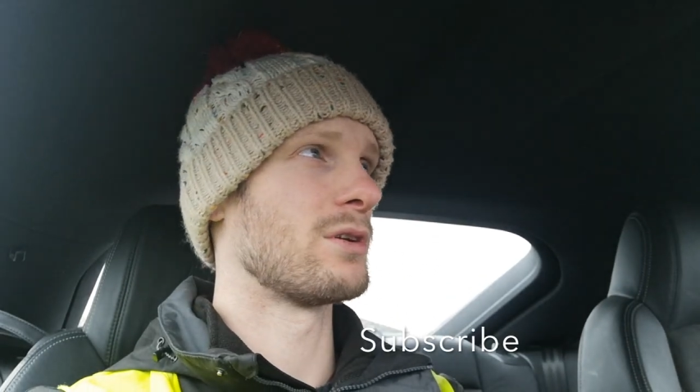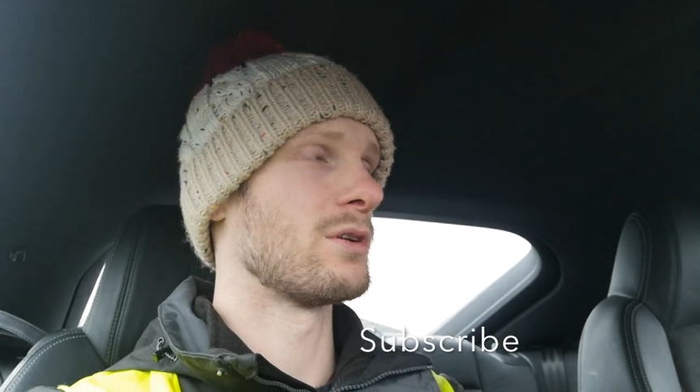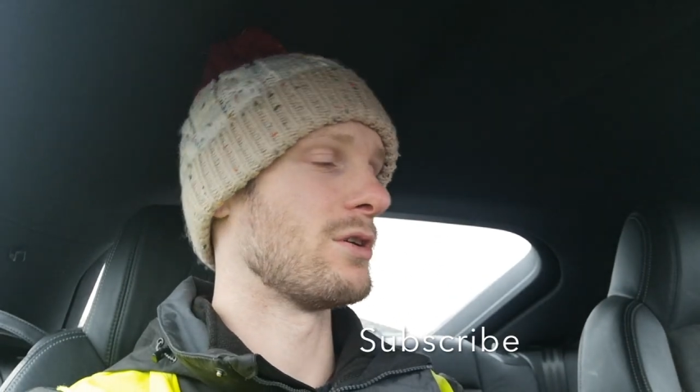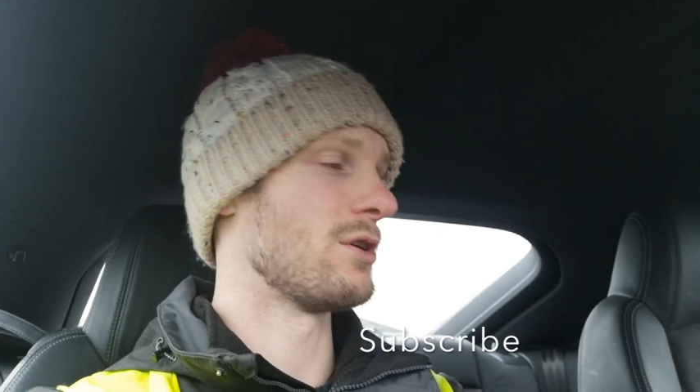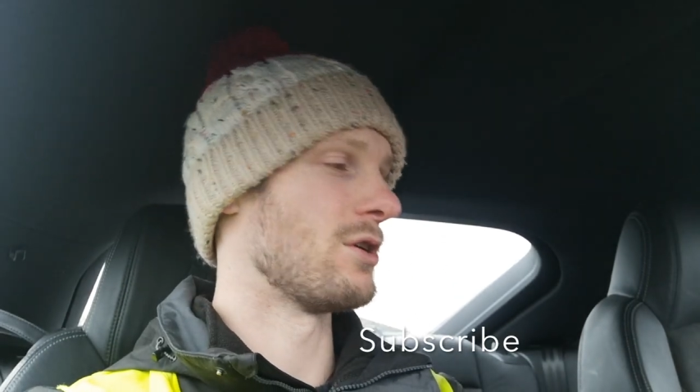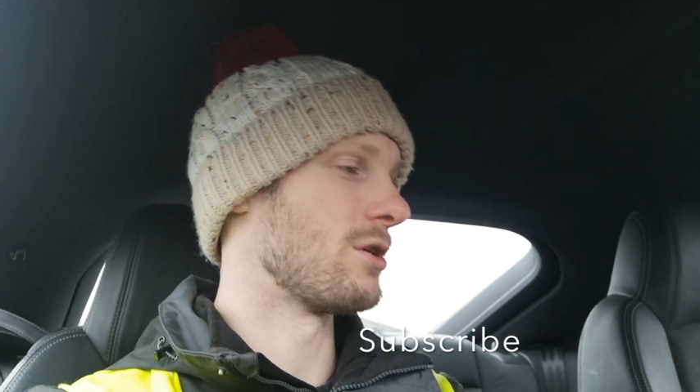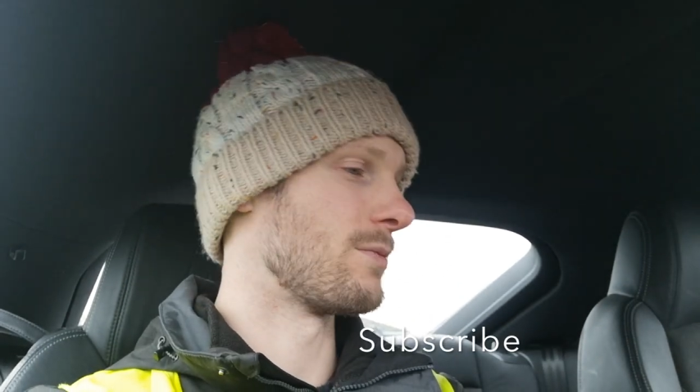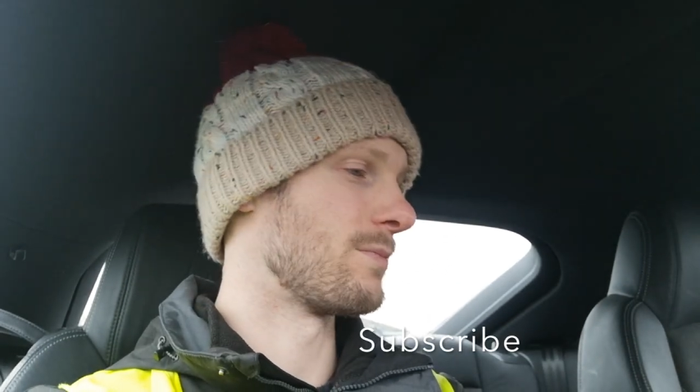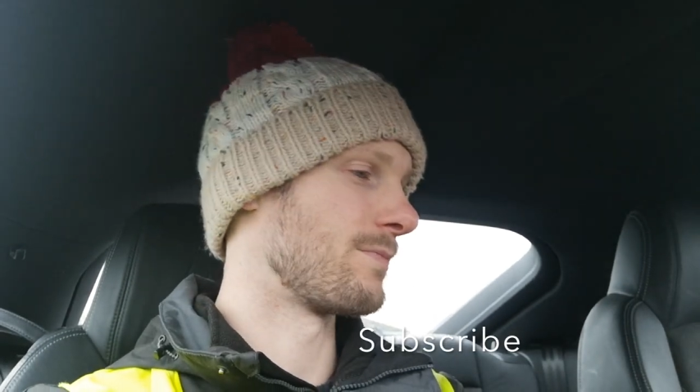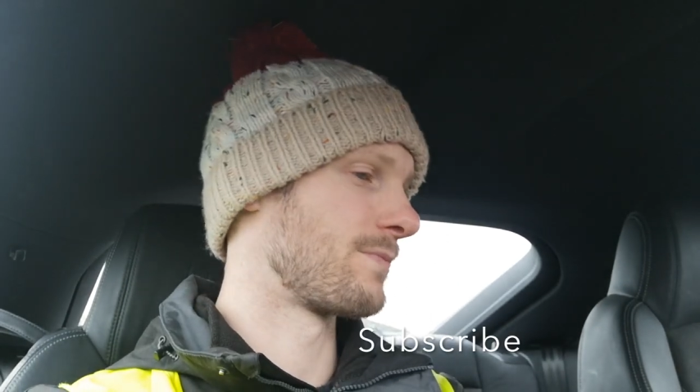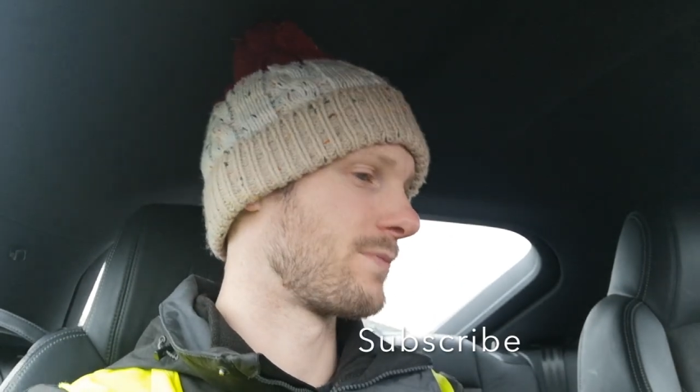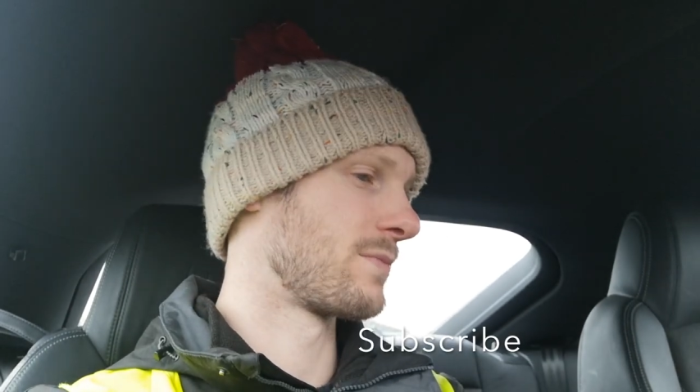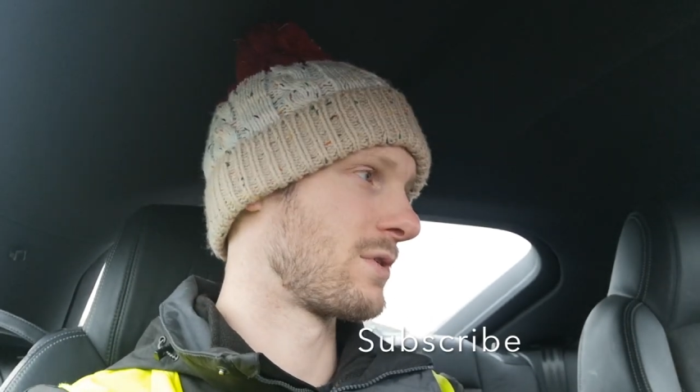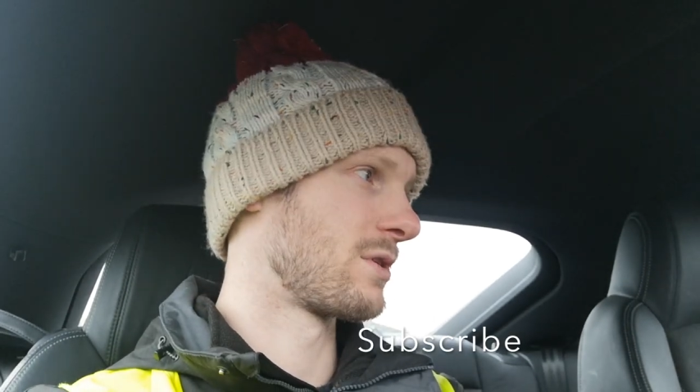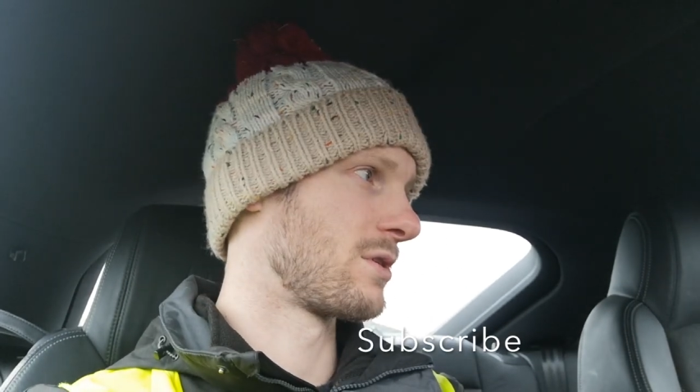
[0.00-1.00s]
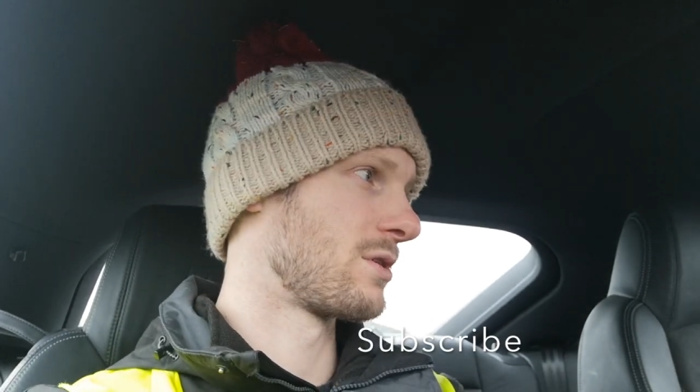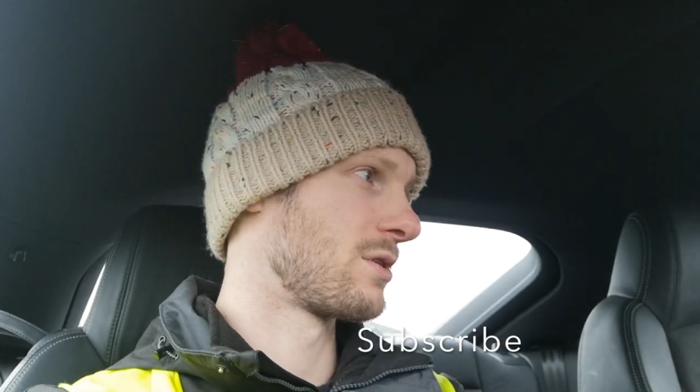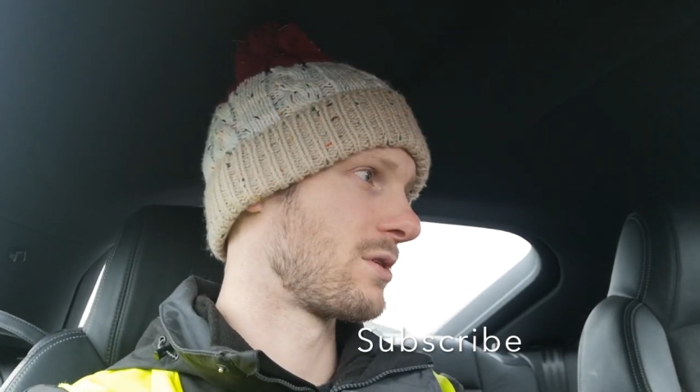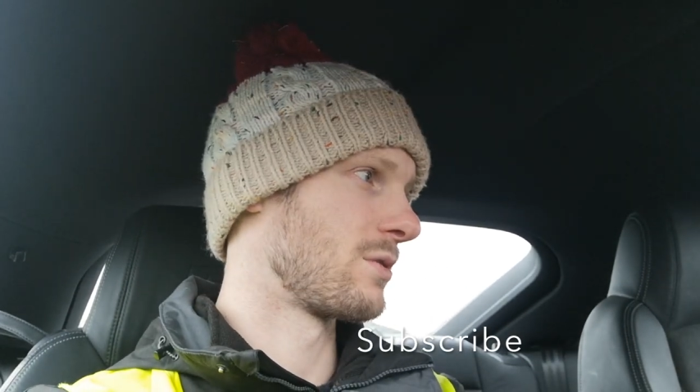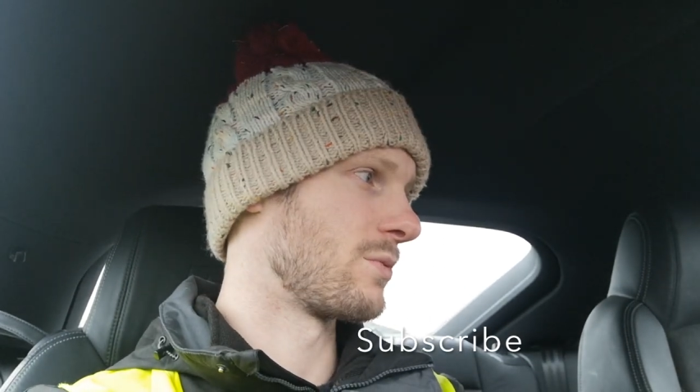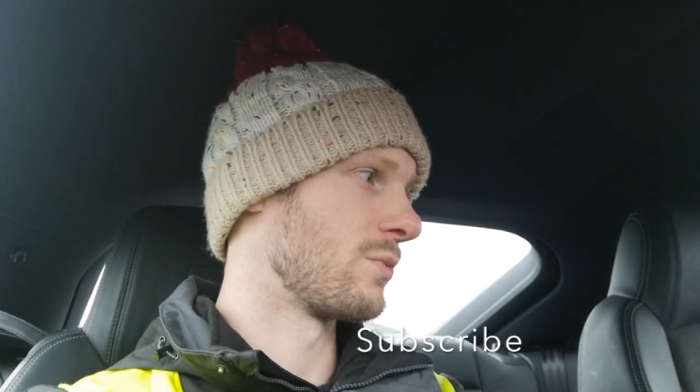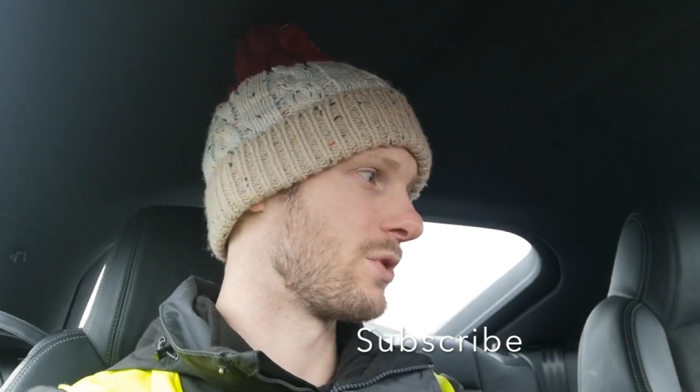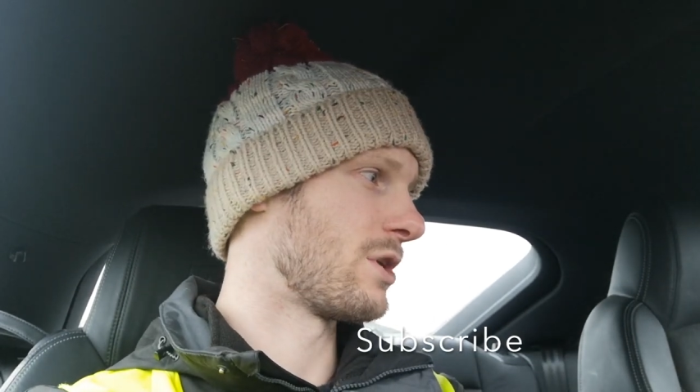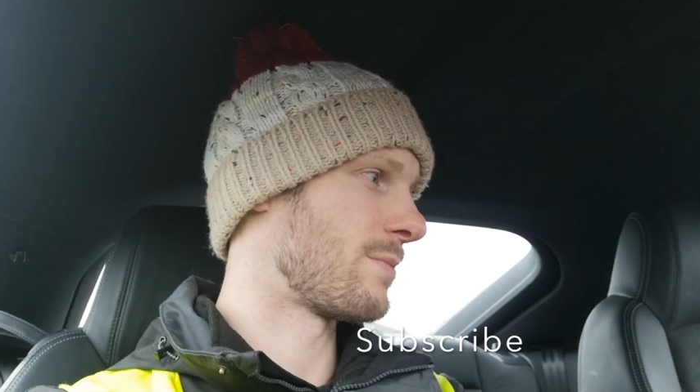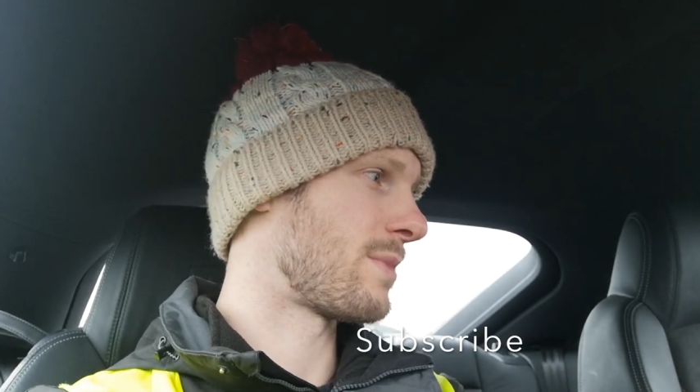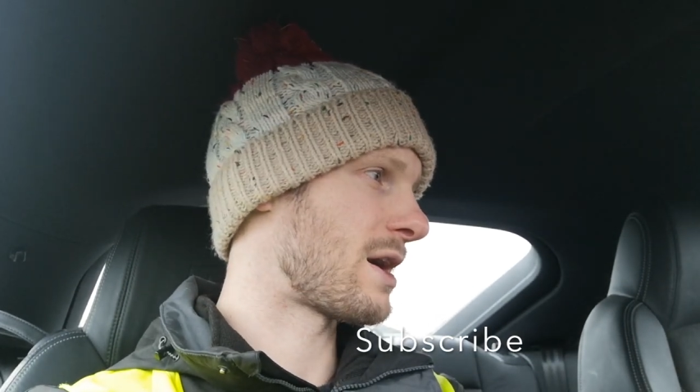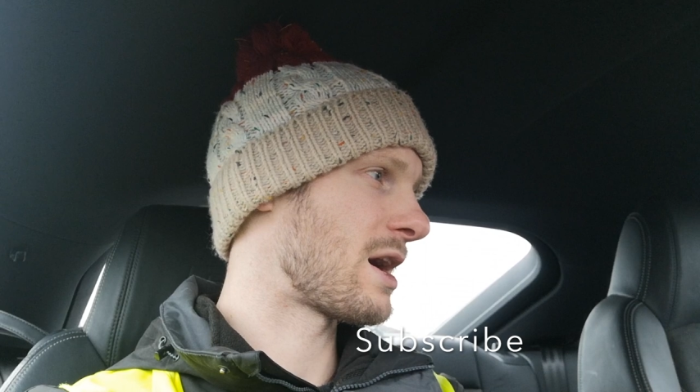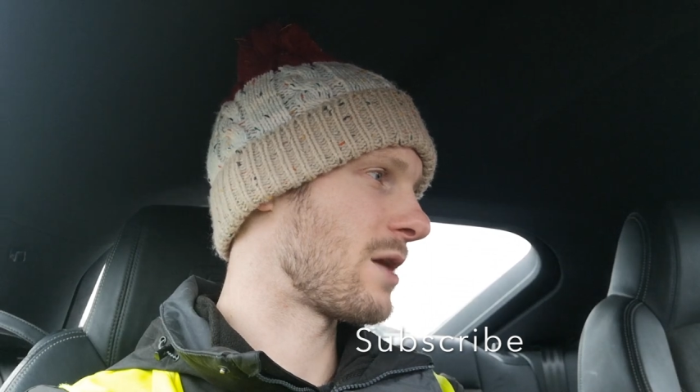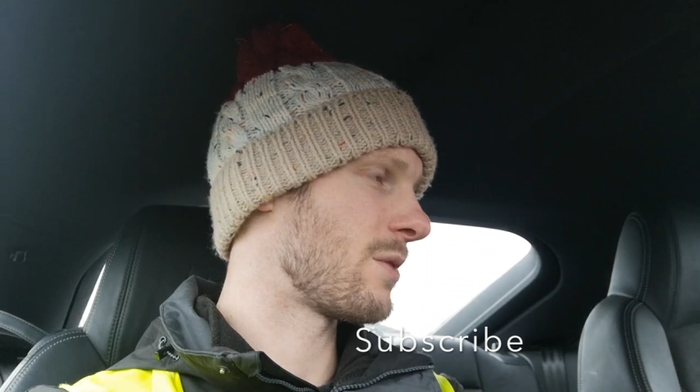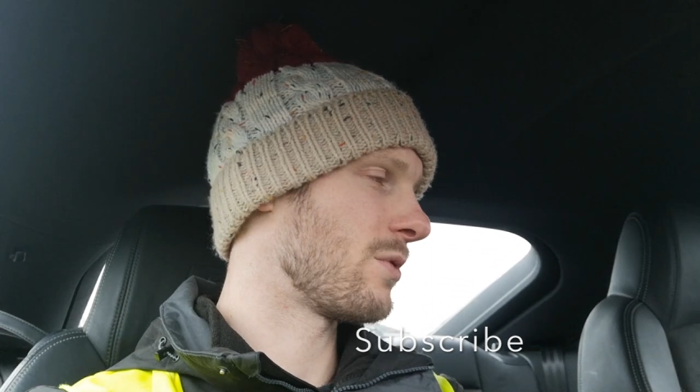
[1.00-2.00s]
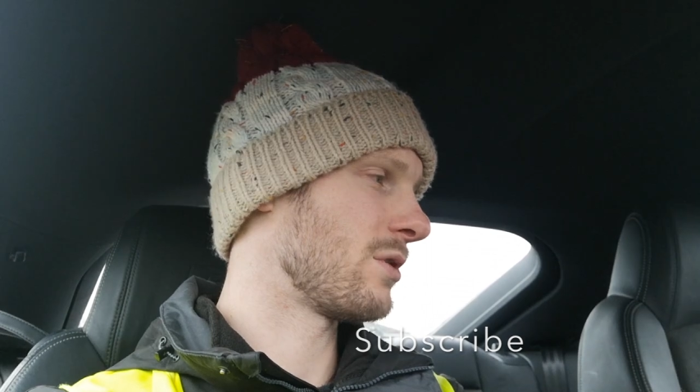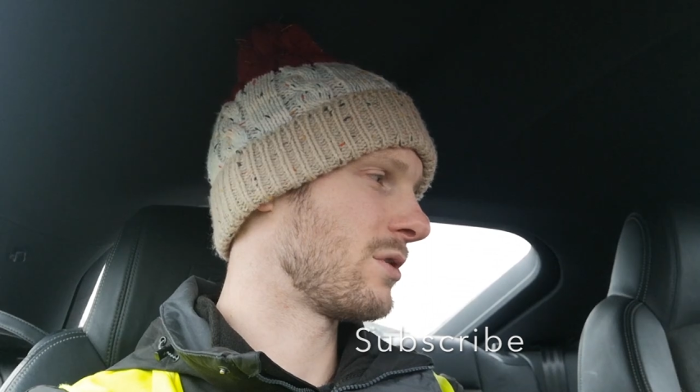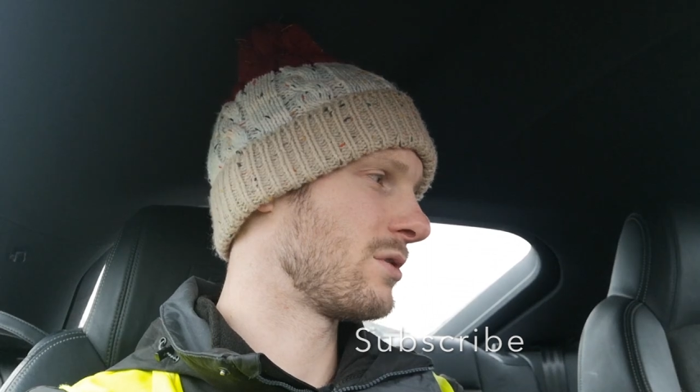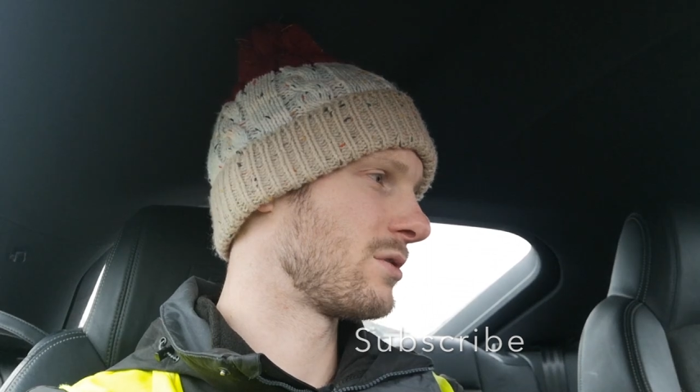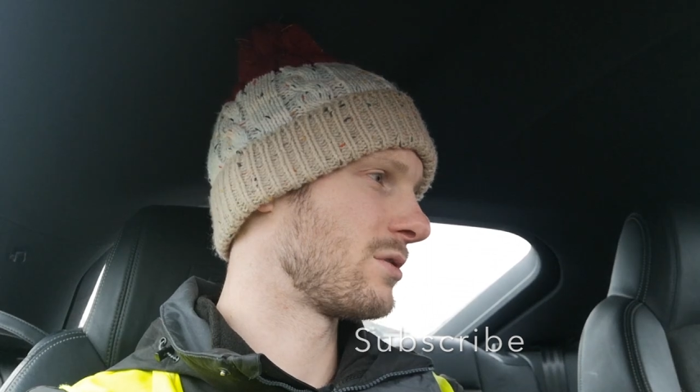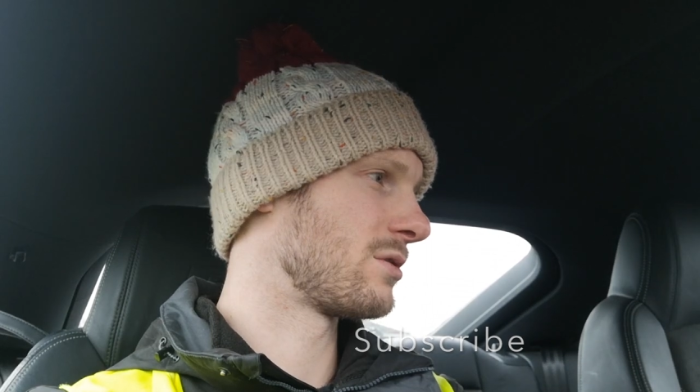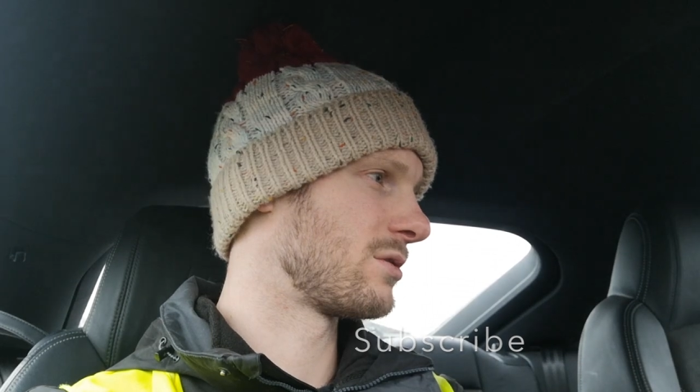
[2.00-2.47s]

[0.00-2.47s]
Would I buy one?